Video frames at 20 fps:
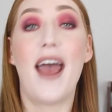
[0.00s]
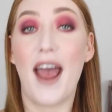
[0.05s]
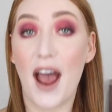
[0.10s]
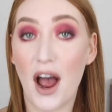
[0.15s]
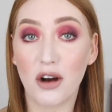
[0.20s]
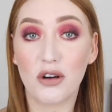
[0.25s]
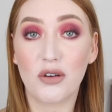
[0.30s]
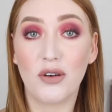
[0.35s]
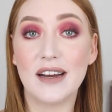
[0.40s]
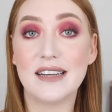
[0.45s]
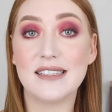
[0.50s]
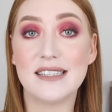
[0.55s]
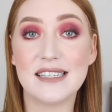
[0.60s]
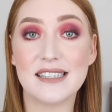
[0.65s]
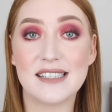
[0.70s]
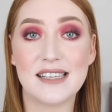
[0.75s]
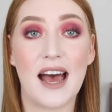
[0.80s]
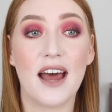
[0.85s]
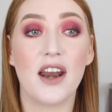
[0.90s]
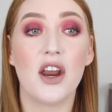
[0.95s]
How crazy
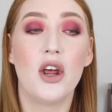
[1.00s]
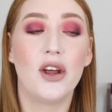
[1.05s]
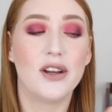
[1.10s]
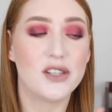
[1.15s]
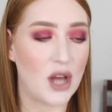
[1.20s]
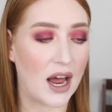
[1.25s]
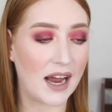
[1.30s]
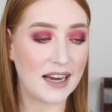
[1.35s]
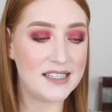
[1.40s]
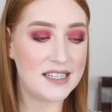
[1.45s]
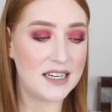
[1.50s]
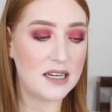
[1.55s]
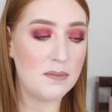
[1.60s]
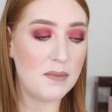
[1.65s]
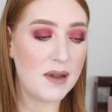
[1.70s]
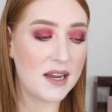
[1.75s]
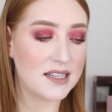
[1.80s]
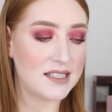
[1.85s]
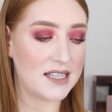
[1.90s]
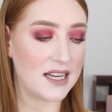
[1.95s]
is that? So I did
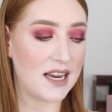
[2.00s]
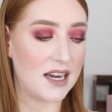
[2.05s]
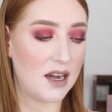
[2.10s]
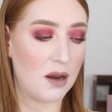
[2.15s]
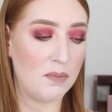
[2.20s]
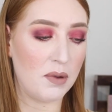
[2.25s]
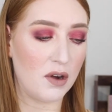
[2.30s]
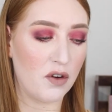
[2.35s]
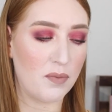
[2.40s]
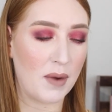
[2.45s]
mix in a bit